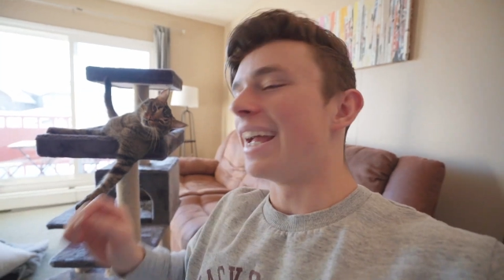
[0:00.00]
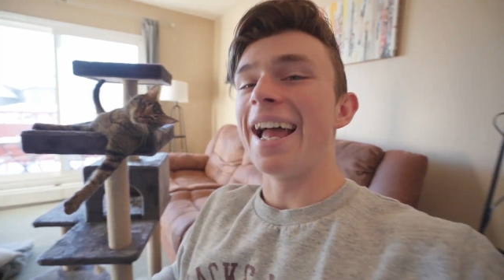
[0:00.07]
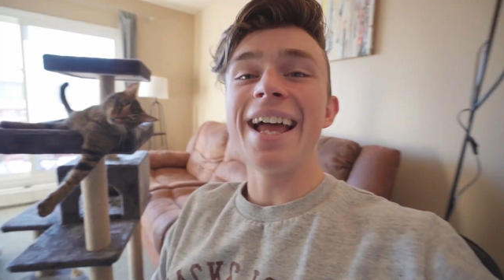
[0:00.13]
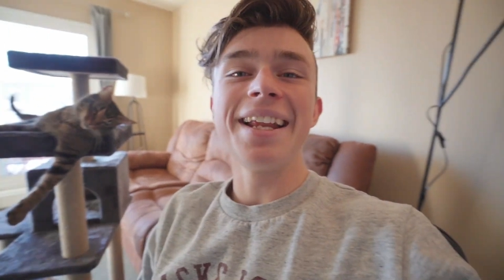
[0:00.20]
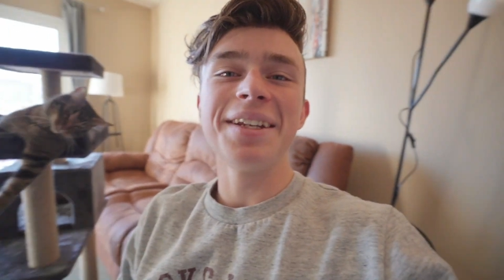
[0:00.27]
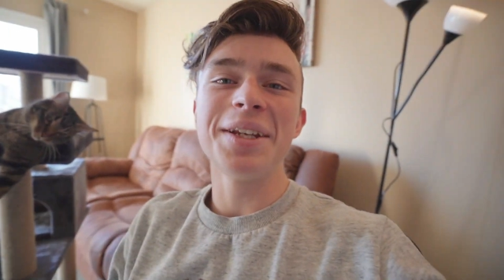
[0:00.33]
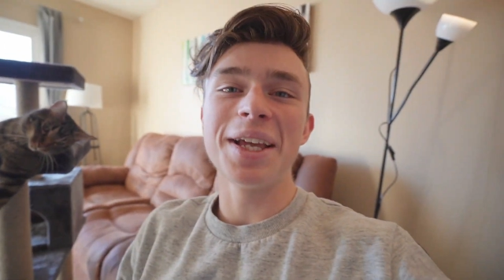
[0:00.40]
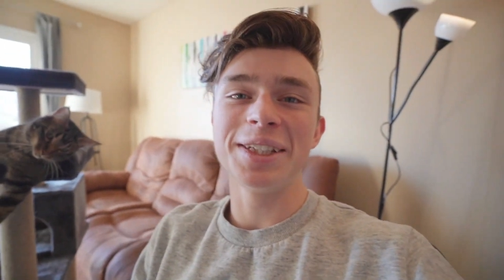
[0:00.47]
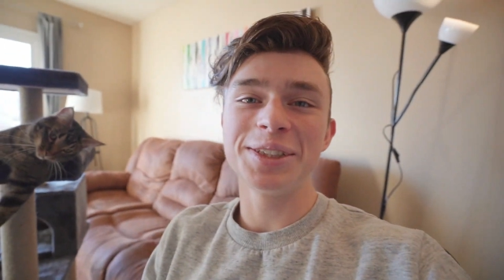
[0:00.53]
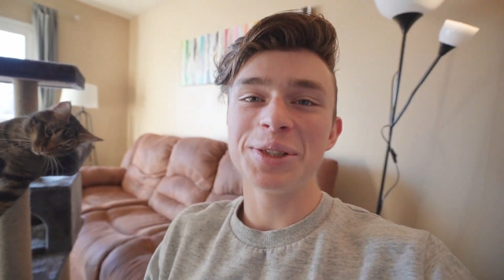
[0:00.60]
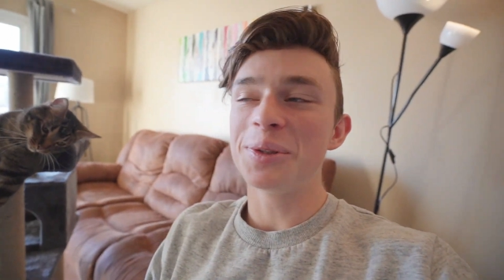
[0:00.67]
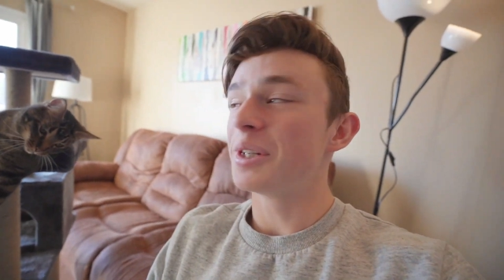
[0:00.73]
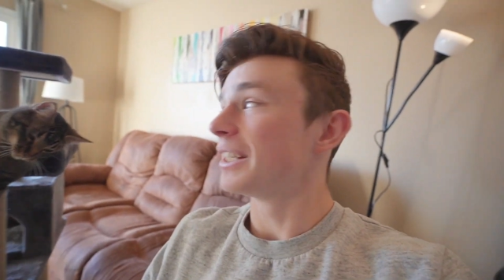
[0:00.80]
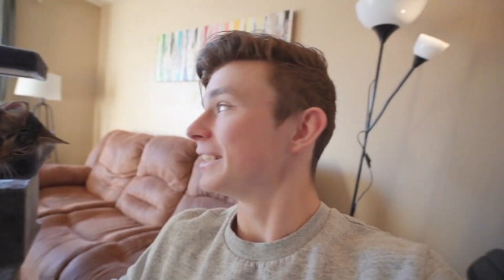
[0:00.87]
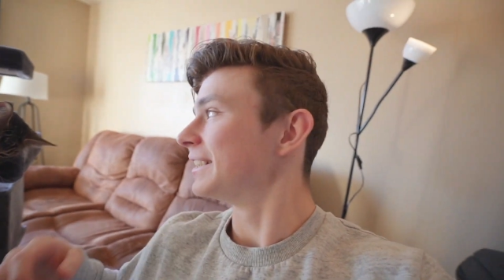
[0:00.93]
And as
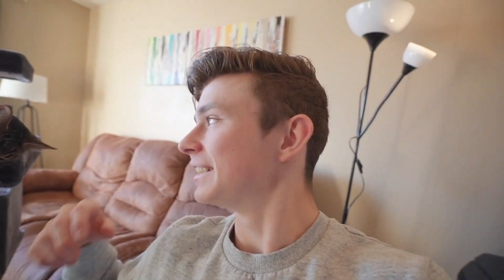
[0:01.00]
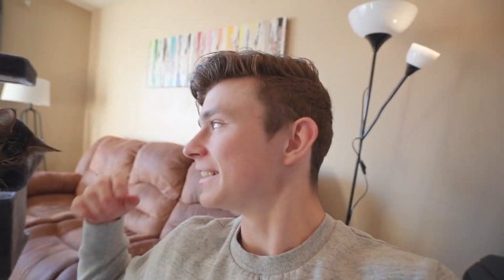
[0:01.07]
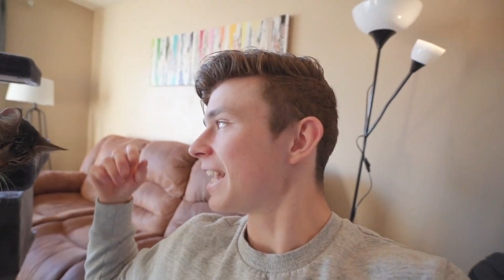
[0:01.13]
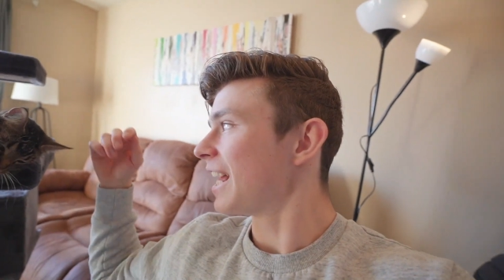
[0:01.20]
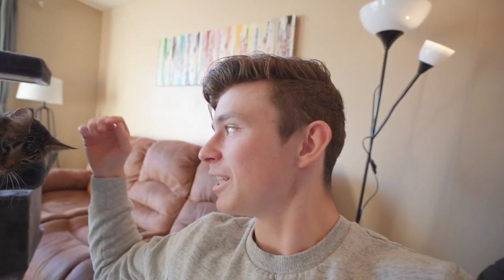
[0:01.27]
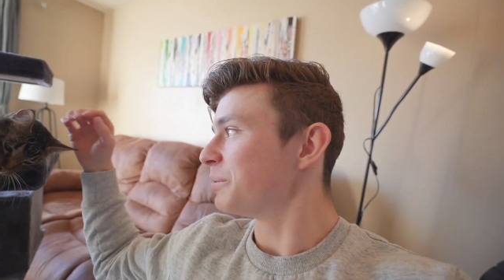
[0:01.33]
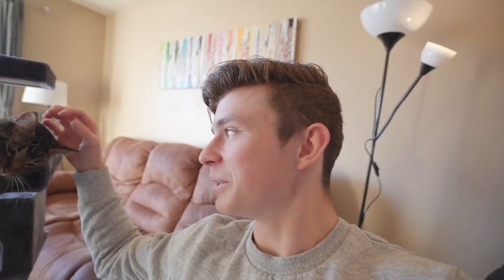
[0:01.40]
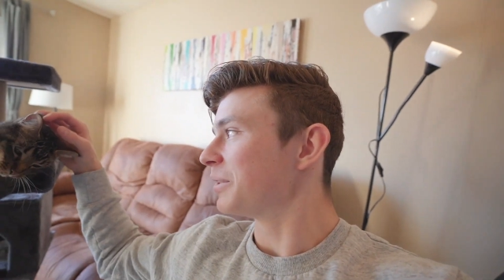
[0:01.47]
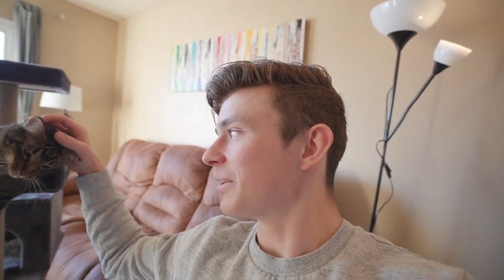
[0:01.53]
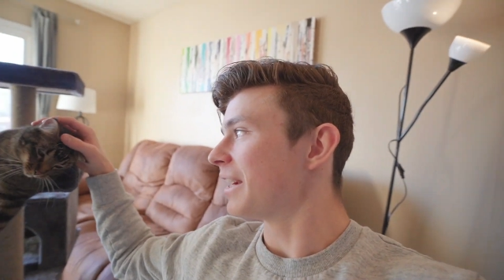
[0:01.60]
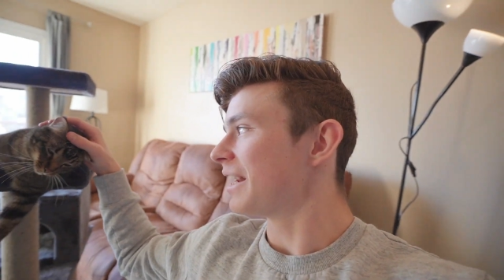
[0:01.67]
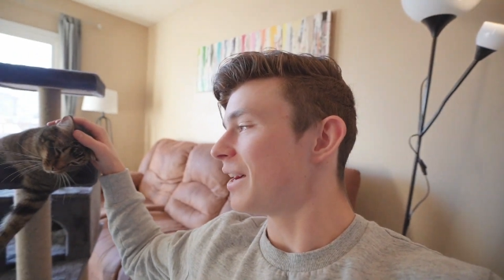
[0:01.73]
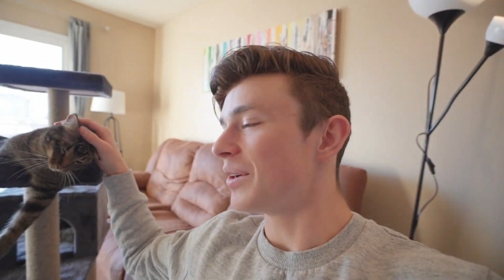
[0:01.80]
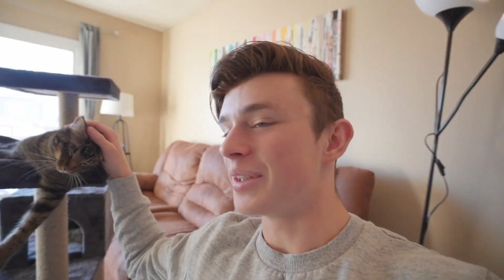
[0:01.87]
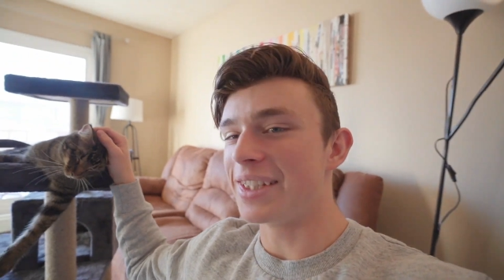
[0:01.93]
annoying as this cat is being right
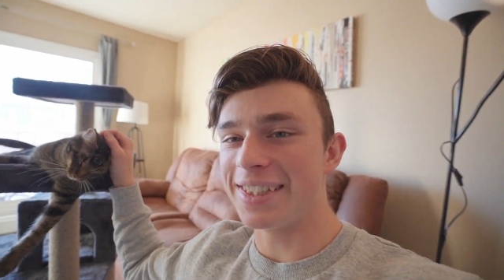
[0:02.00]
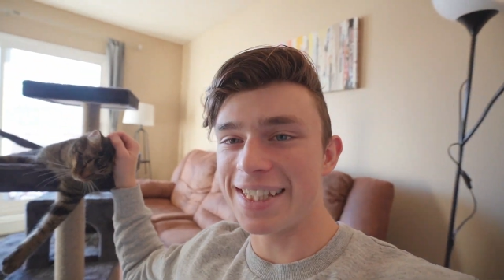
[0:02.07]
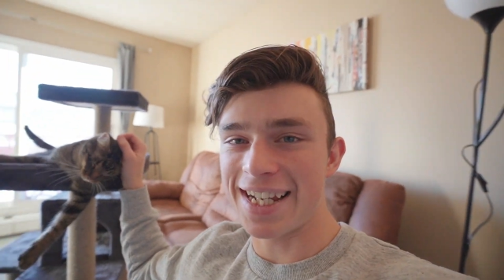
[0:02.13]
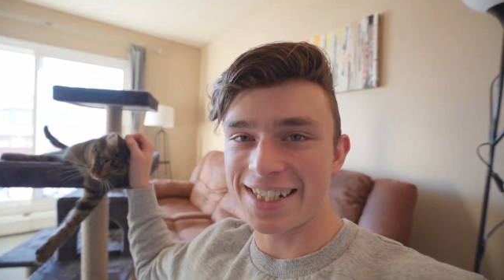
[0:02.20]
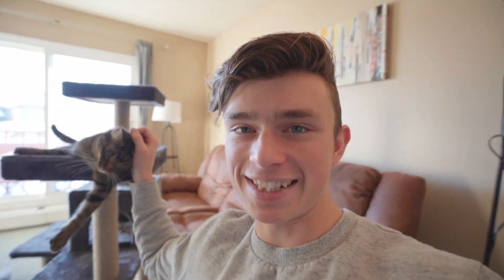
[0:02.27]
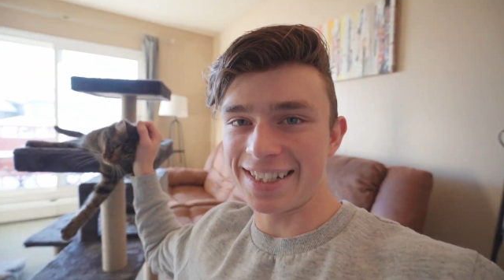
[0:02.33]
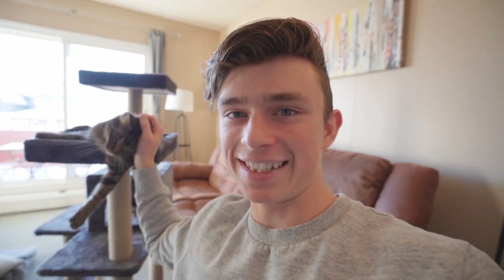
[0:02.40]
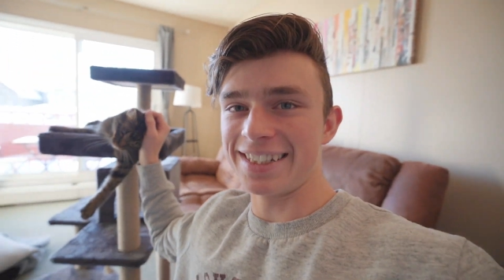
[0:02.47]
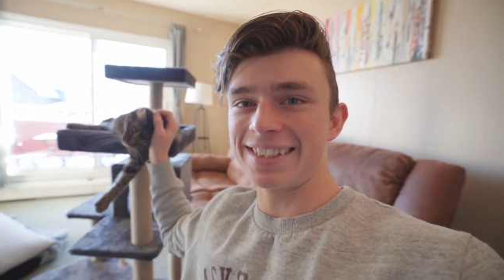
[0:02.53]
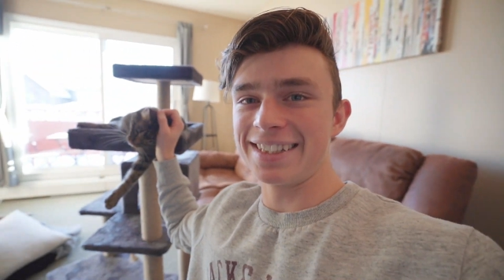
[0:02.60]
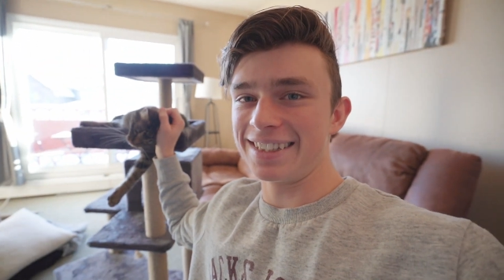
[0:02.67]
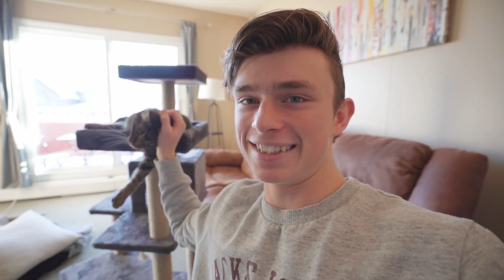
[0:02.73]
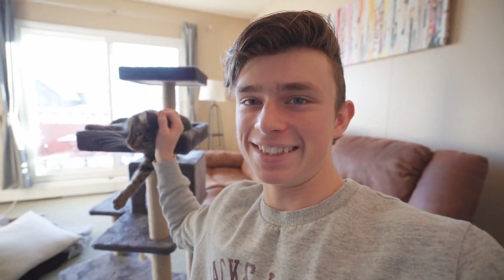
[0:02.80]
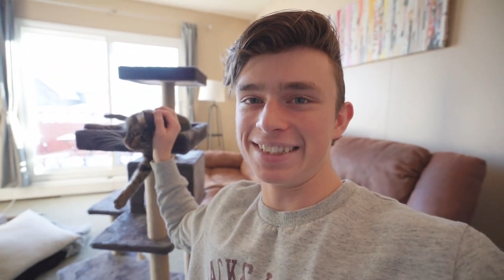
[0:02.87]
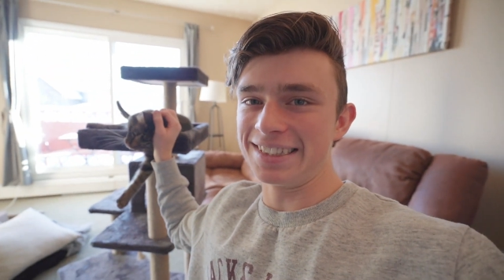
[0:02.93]
now, he's actually
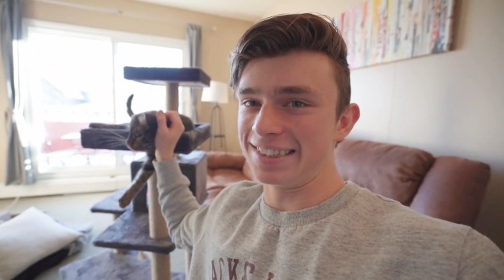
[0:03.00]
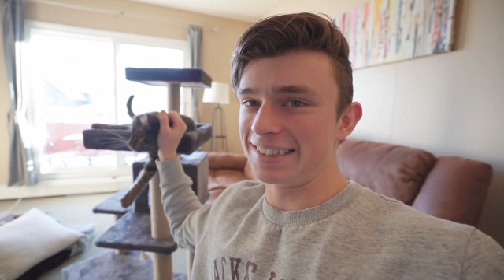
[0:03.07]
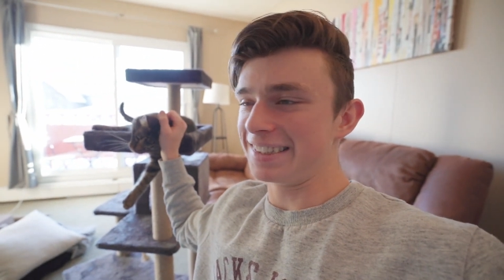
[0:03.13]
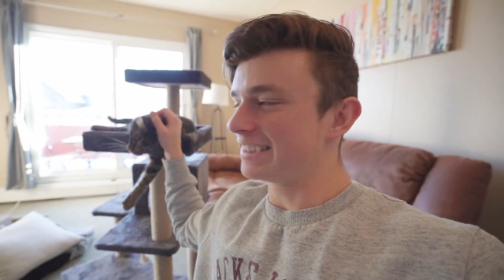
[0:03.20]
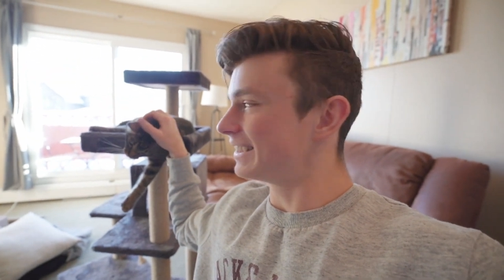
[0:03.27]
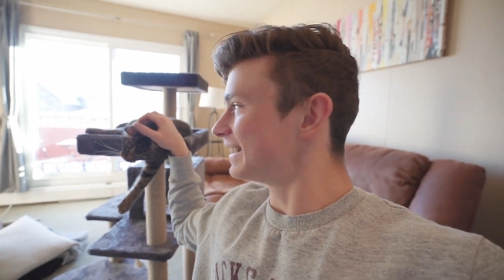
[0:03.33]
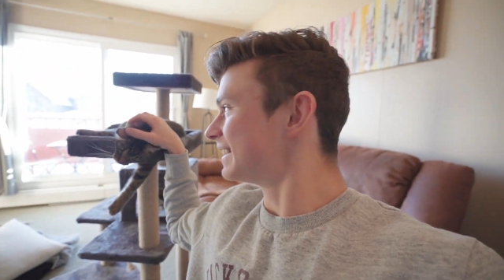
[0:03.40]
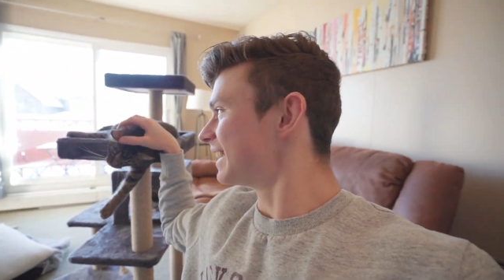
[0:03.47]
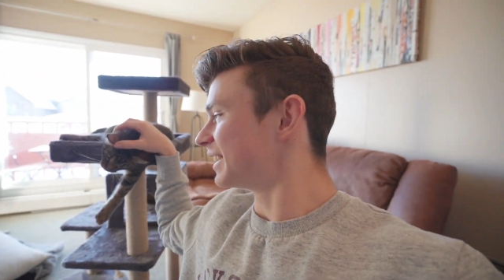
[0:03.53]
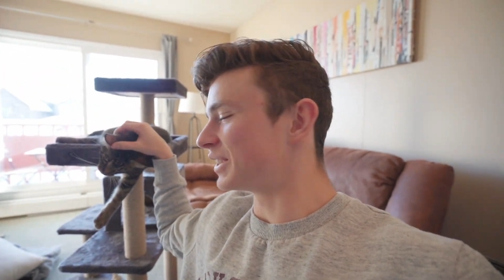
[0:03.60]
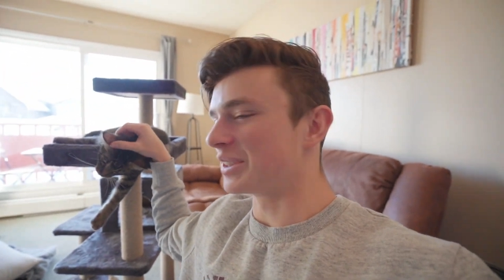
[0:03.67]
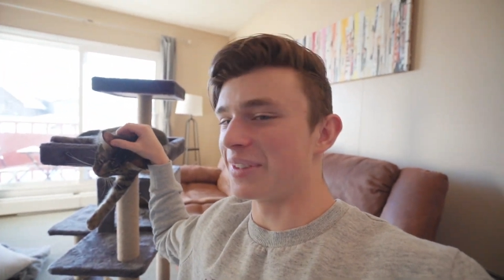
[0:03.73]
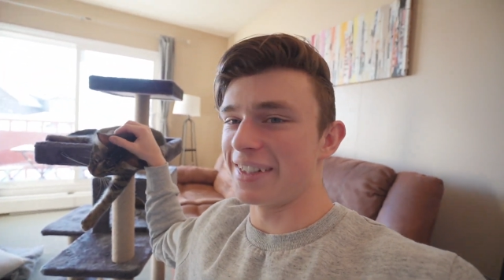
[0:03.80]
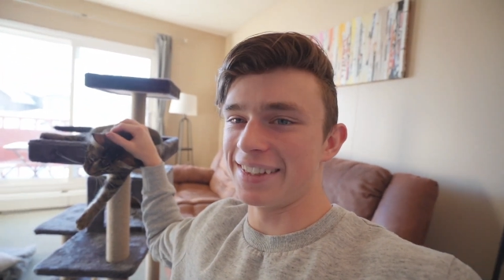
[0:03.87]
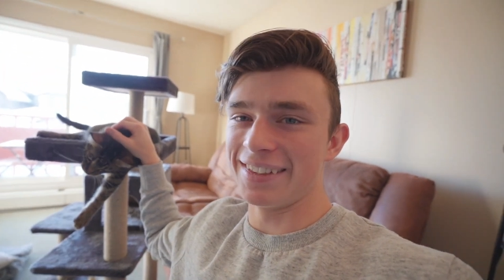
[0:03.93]
such a
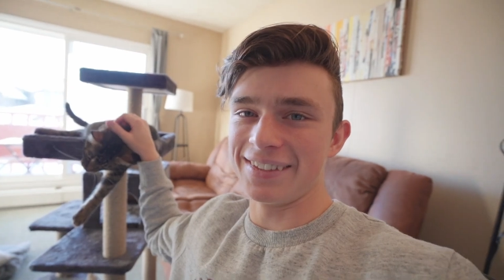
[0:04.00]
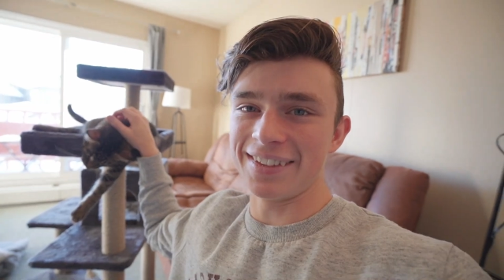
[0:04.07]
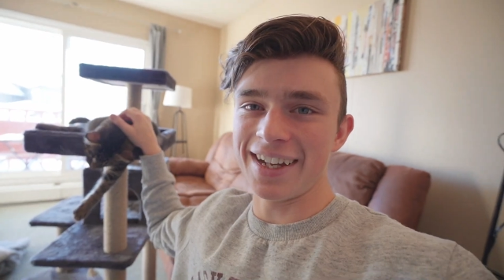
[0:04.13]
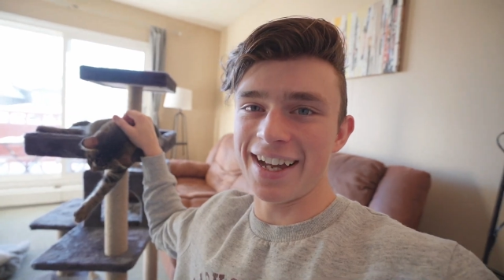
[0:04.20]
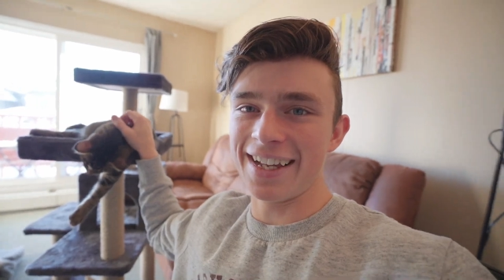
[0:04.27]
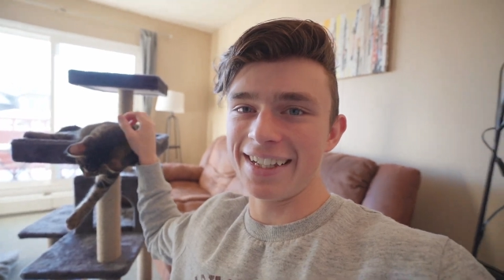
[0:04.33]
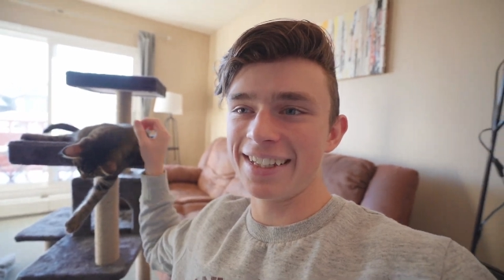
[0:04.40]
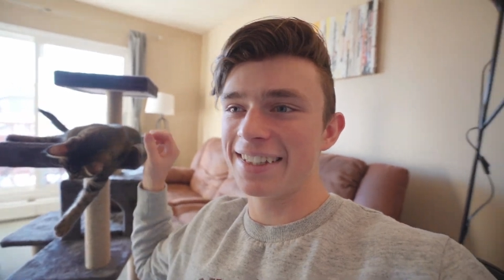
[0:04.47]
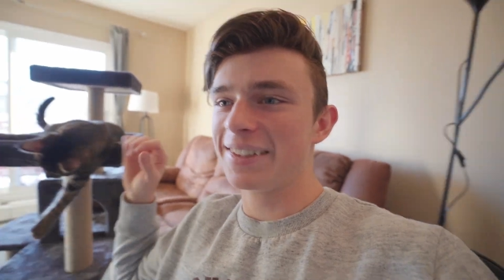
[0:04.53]
great little guy.